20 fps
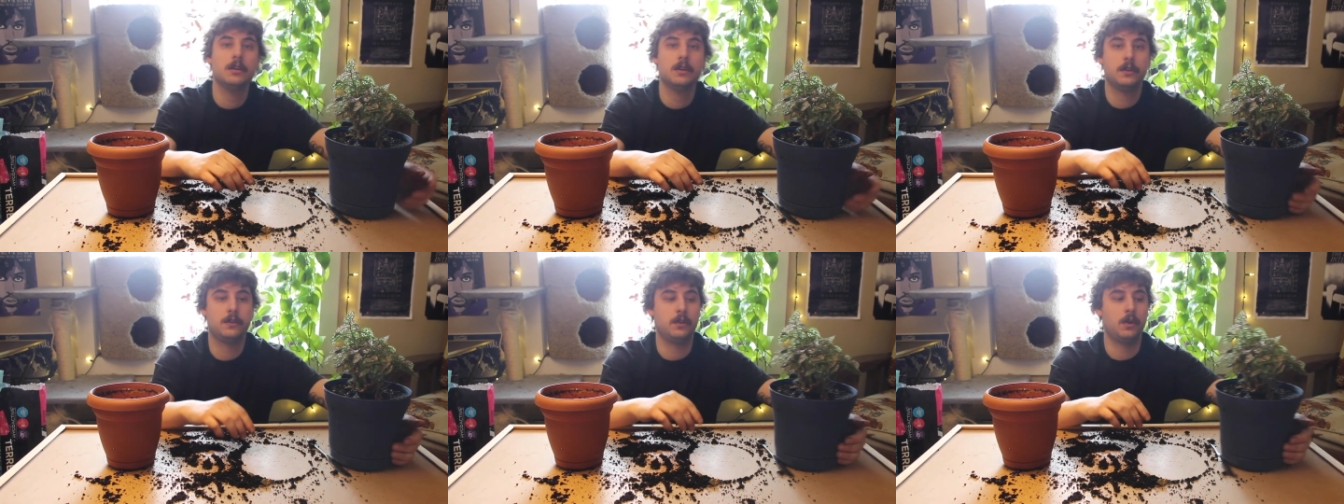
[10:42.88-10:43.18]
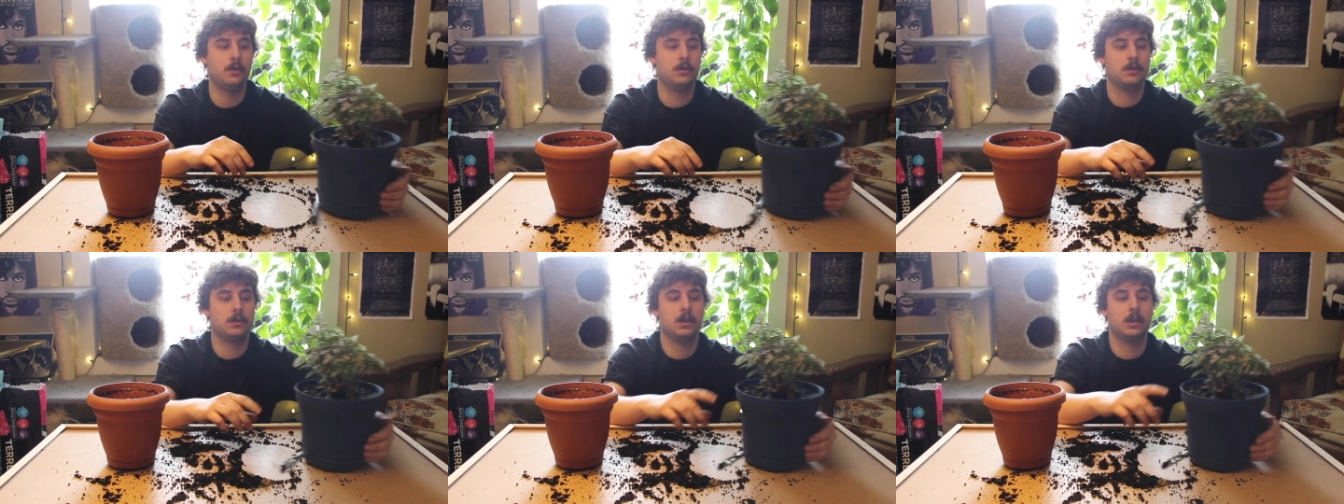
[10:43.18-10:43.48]

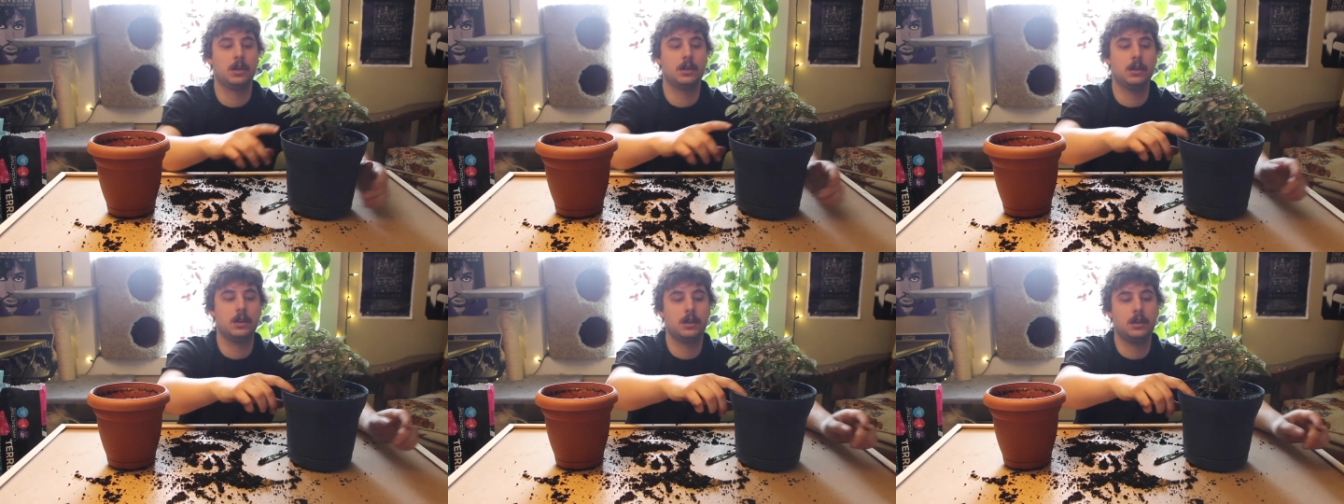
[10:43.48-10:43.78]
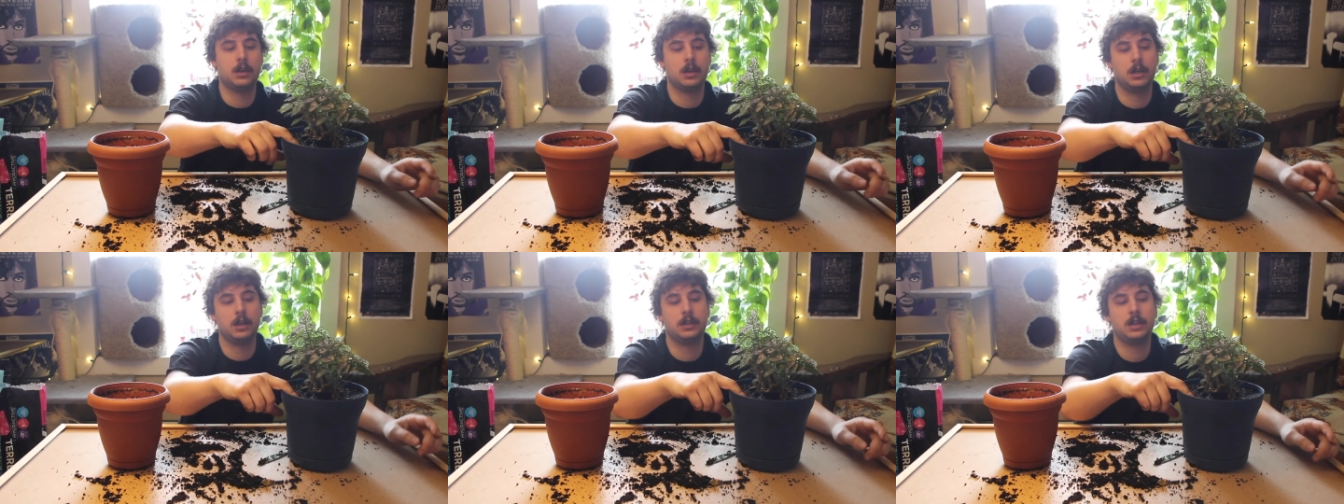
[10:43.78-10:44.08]
So
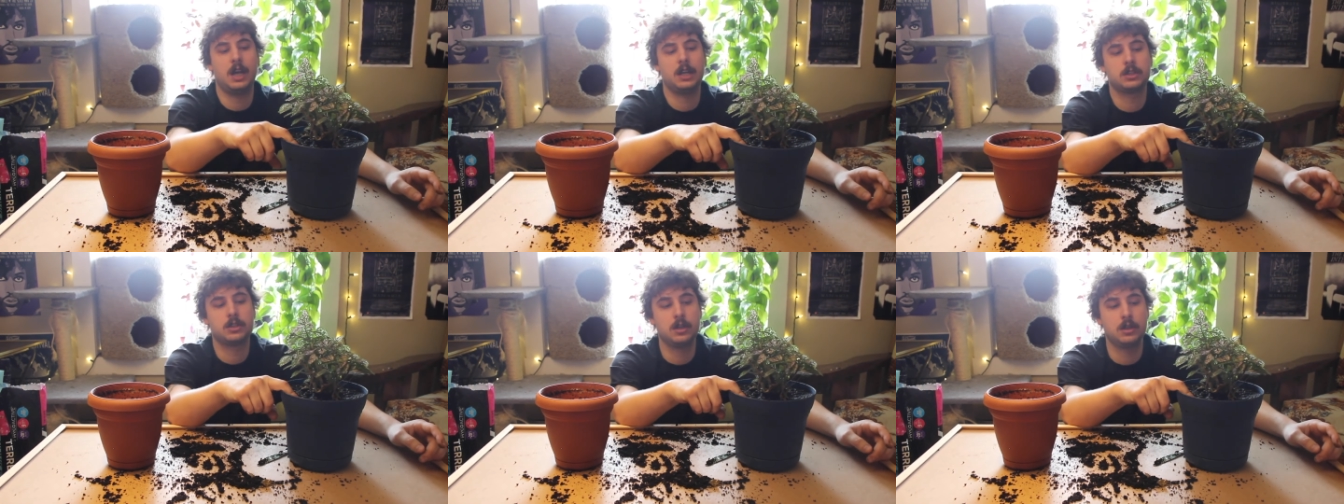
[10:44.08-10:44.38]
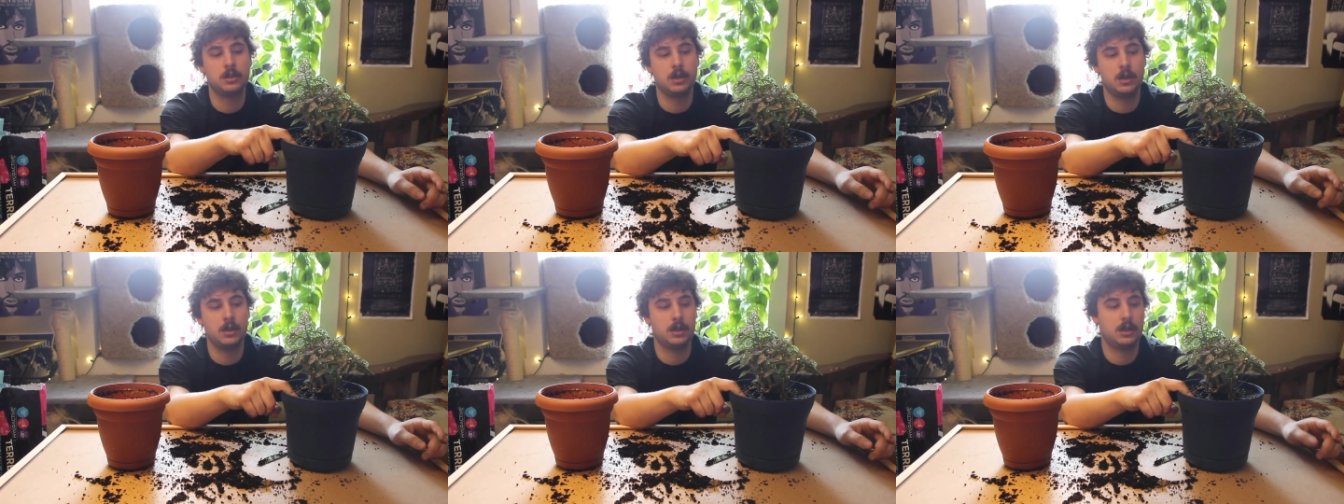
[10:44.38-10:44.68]
you're gonna touch
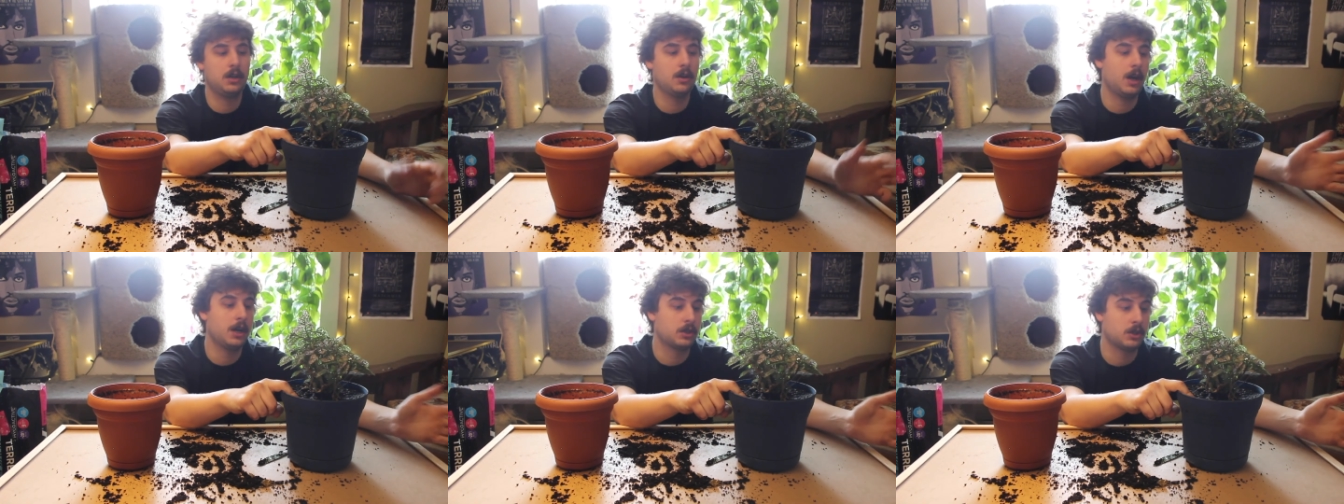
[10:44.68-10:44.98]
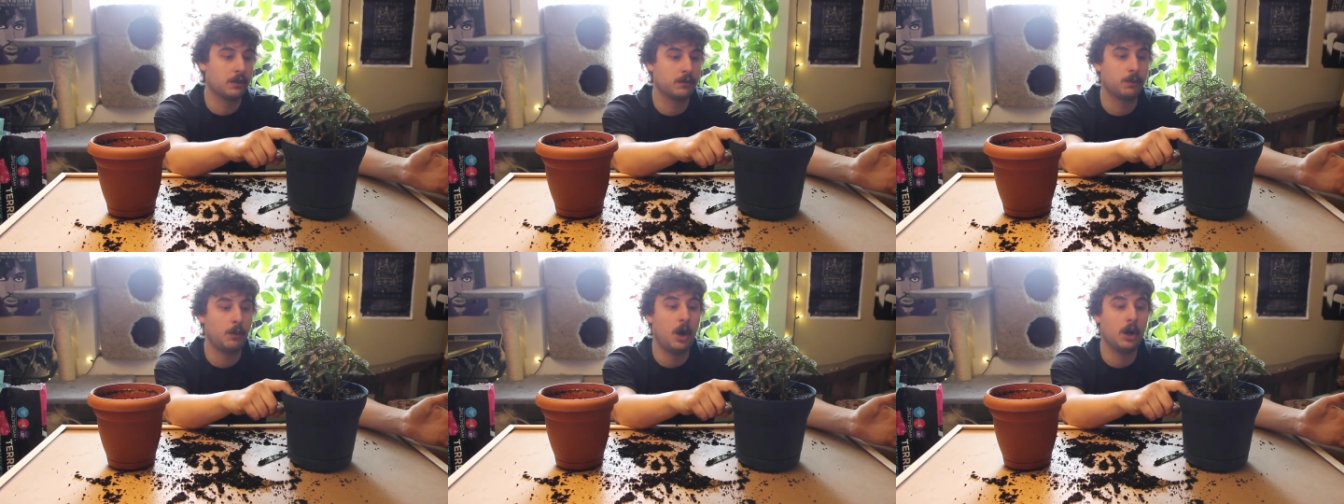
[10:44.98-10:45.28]
the dirt. Here I
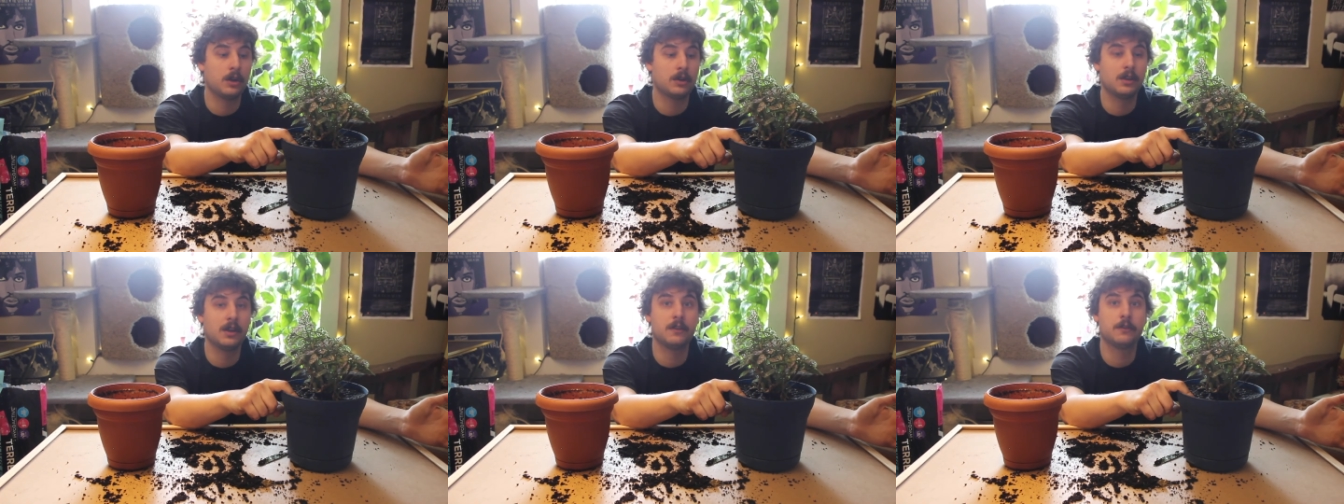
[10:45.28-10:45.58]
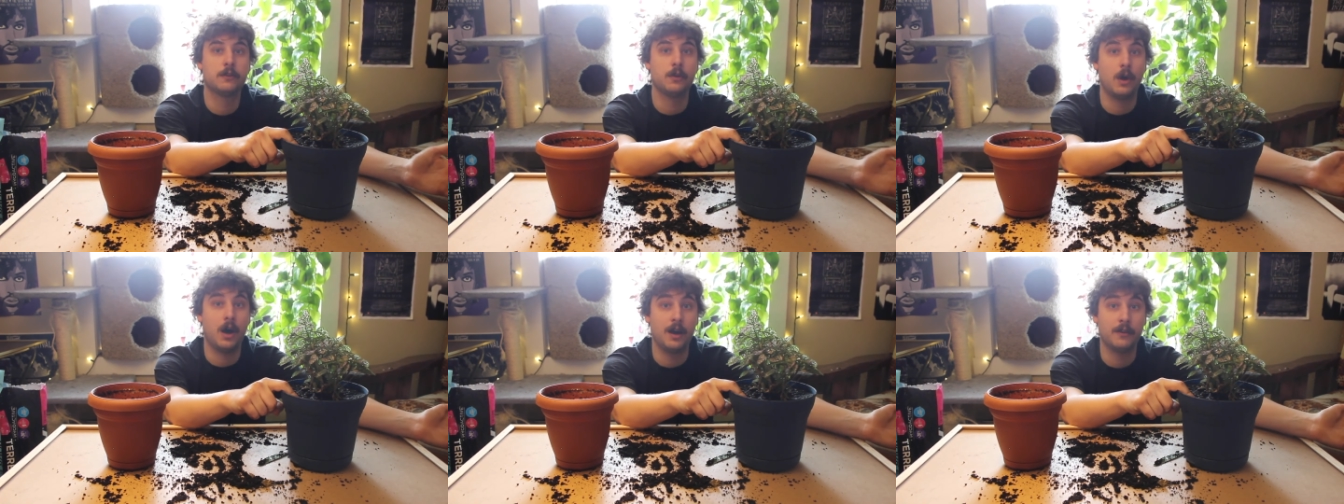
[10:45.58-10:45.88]
just watered
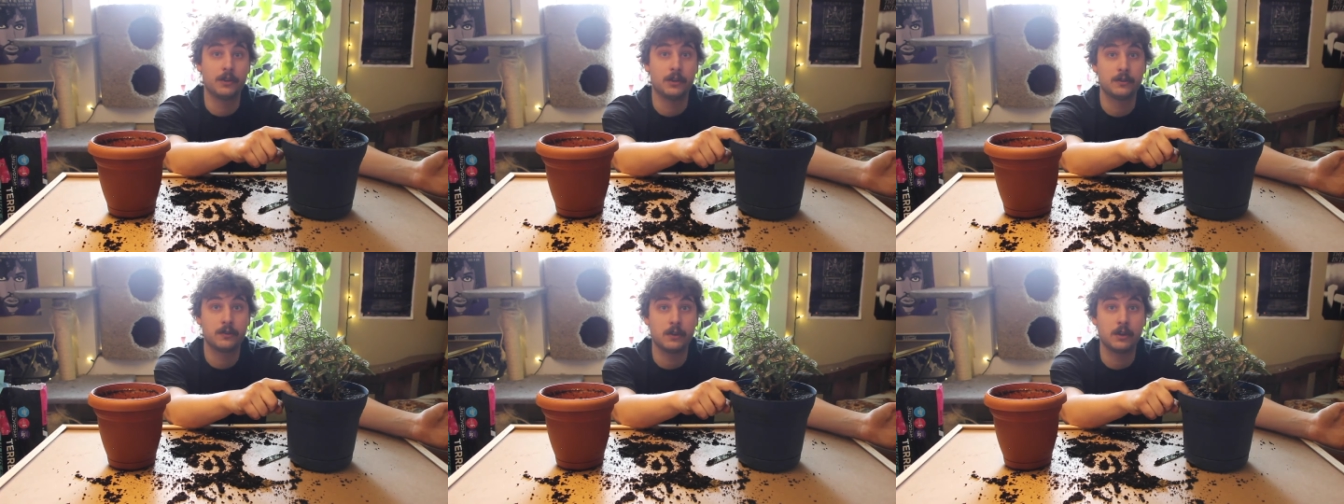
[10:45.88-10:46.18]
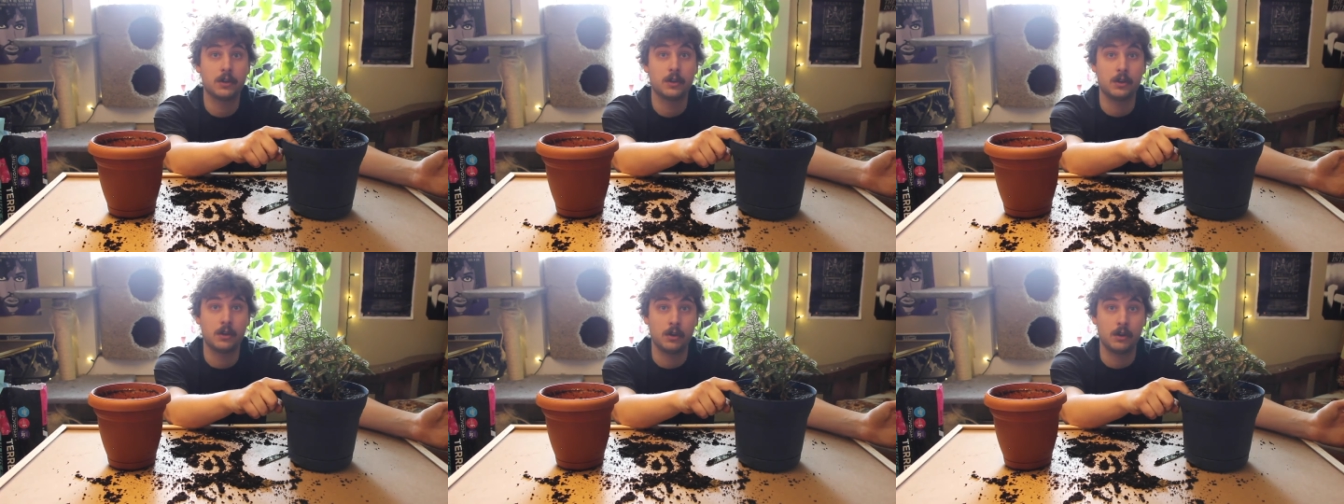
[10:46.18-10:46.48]
this, so
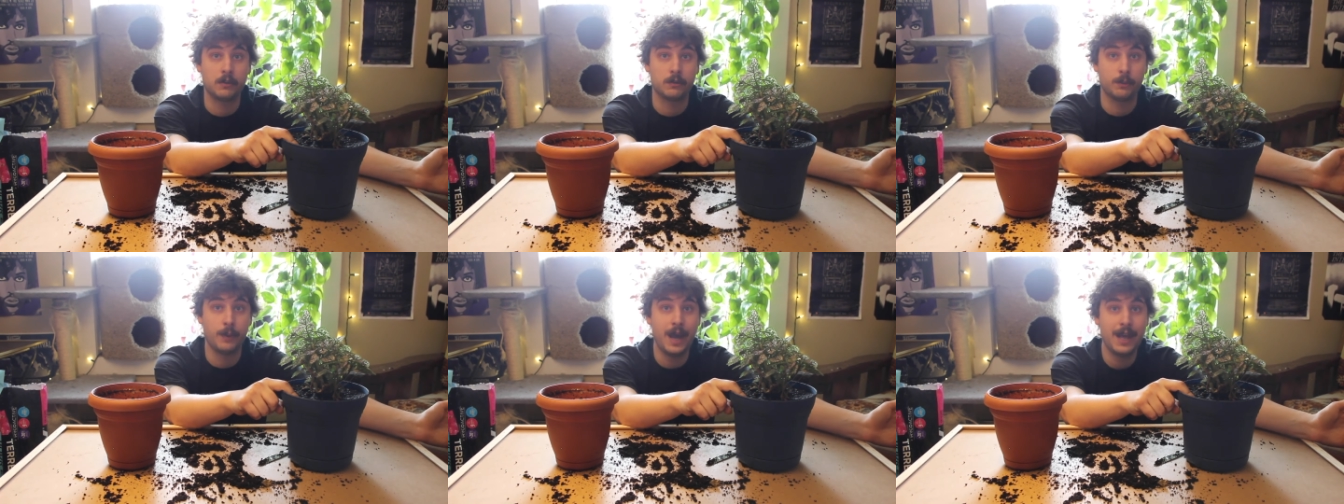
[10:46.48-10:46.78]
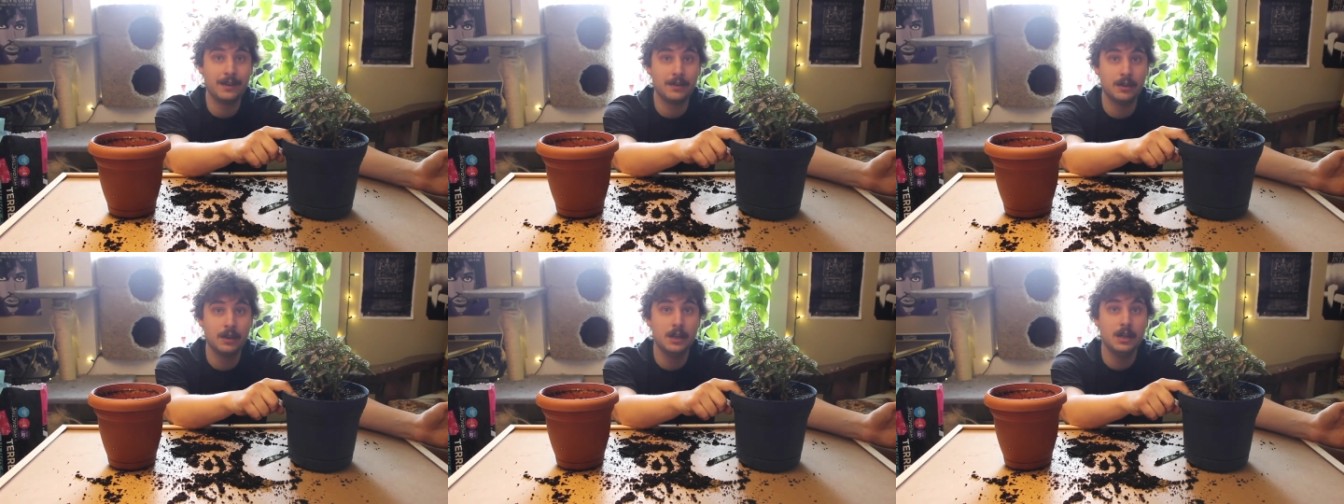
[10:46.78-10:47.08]
obviously the dirt is
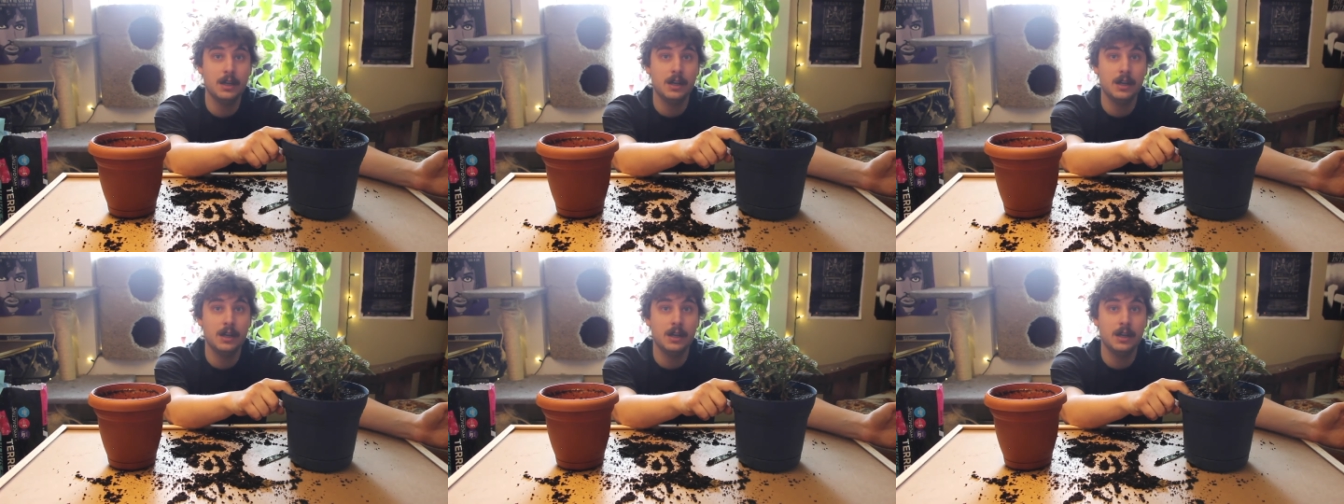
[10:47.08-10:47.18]
wet.